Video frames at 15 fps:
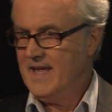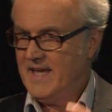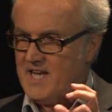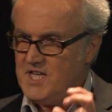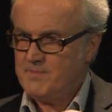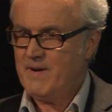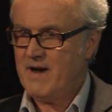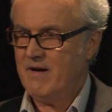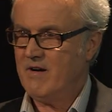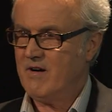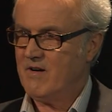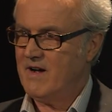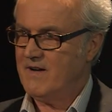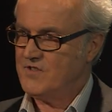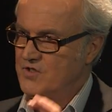Each
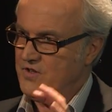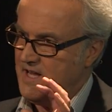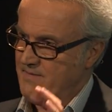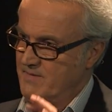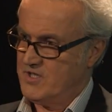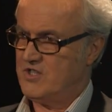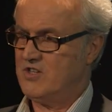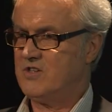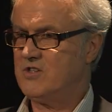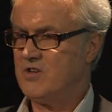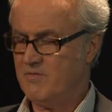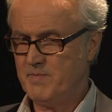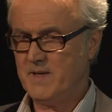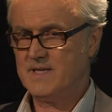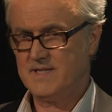paragraph should have a
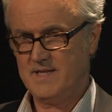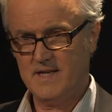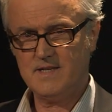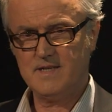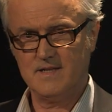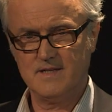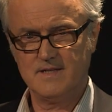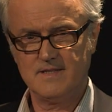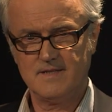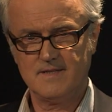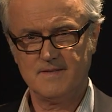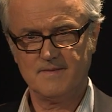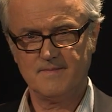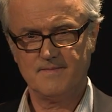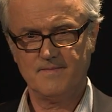topic
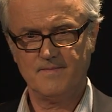sentence,